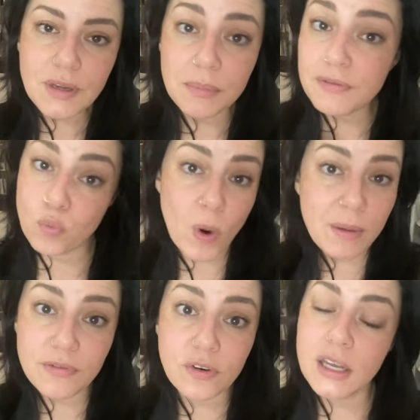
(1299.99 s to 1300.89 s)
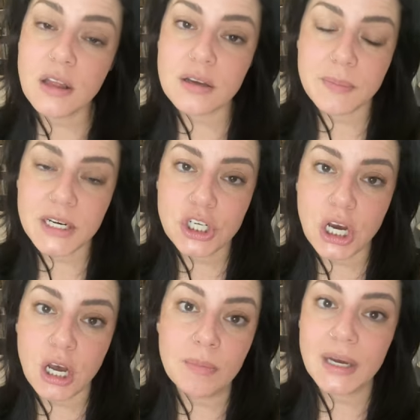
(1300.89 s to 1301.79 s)
way before I lost my
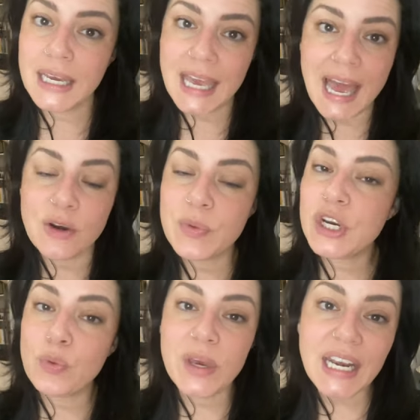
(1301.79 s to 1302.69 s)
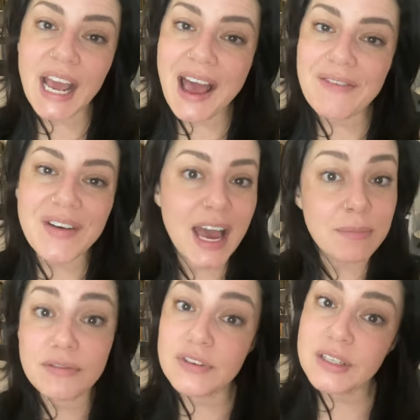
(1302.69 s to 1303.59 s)
job, again, within a week and a half, I had
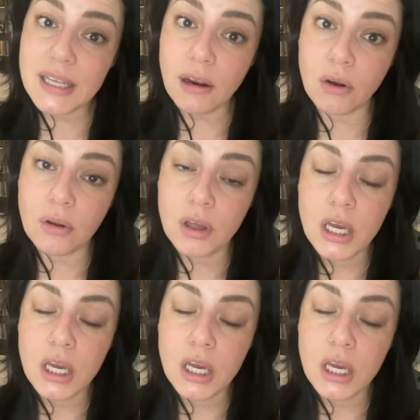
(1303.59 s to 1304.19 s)
my first sale.